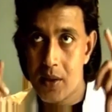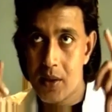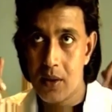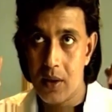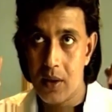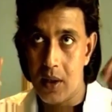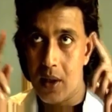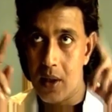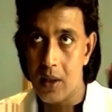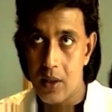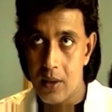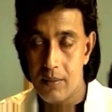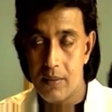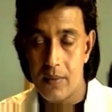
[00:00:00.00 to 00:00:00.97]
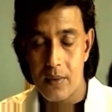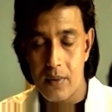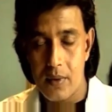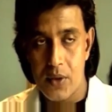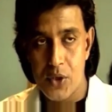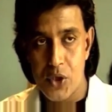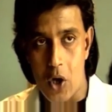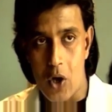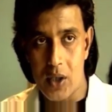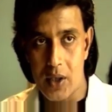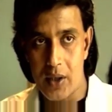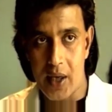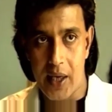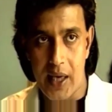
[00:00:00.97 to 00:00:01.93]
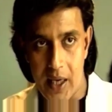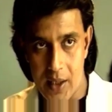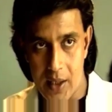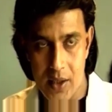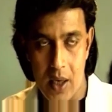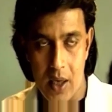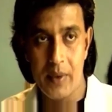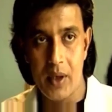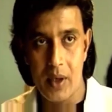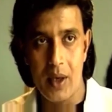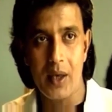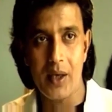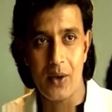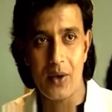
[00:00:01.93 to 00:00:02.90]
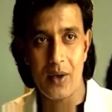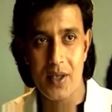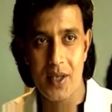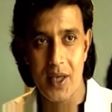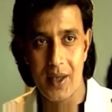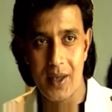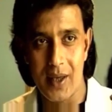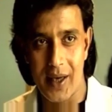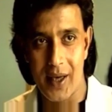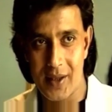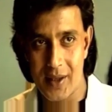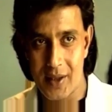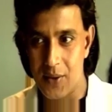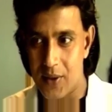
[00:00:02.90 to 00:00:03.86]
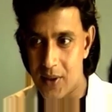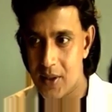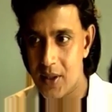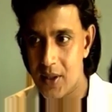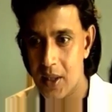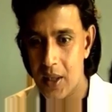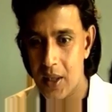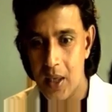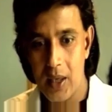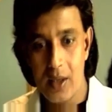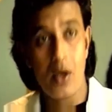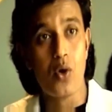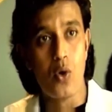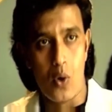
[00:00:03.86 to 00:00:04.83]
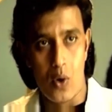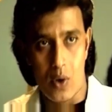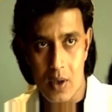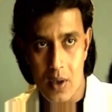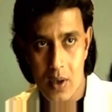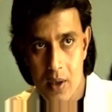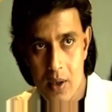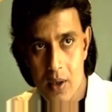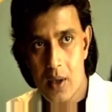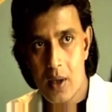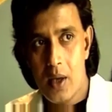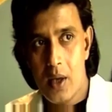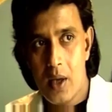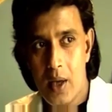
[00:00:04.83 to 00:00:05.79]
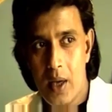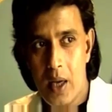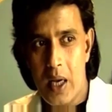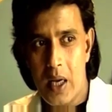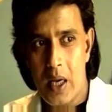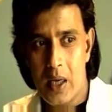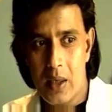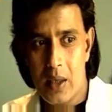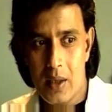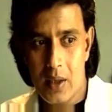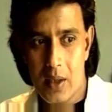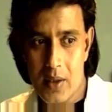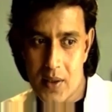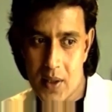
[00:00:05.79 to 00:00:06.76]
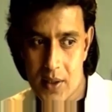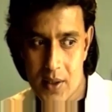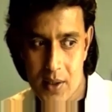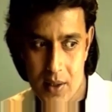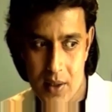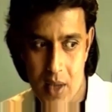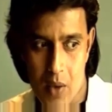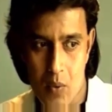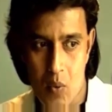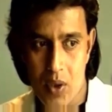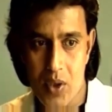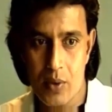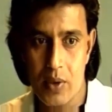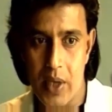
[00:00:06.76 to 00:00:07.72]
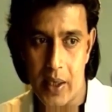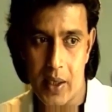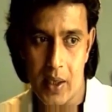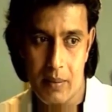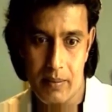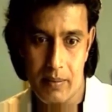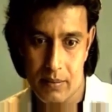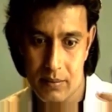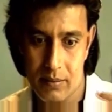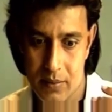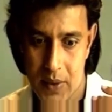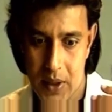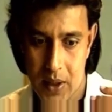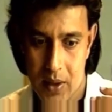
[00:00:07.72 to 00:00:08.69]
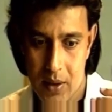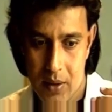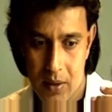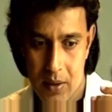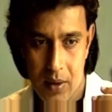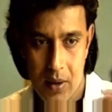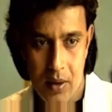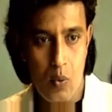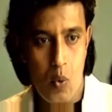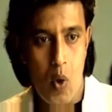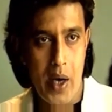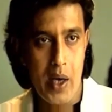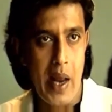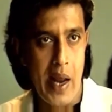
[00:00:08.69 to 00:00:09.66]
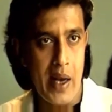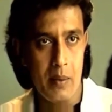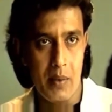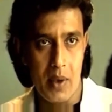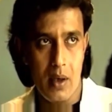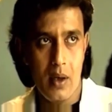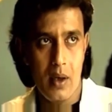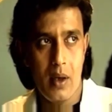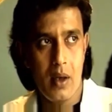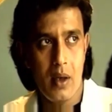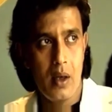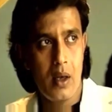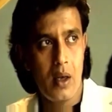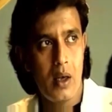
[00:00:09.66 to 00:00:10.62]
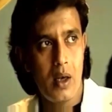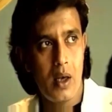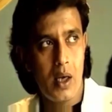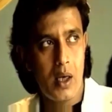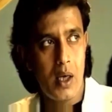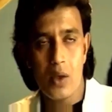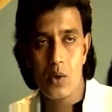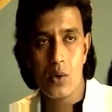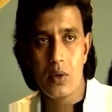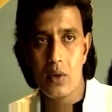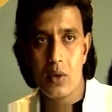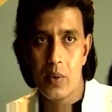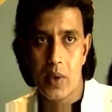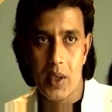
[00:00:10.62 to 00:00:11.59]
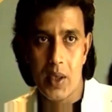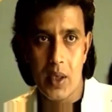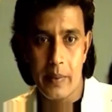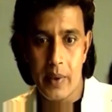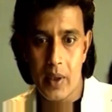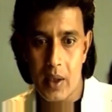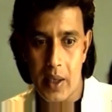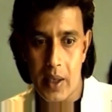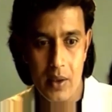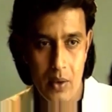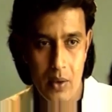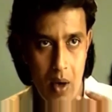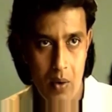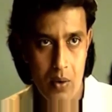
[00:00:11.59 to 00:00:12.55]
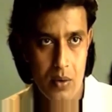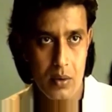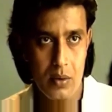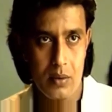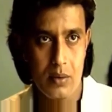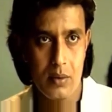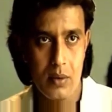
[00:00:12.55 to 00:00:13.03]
a shot in the cage. I mean, I cannot say in the cage, it was in the court. And he says, I want you like a wild animal. And I couldn't do it. I mean, I didn't know how to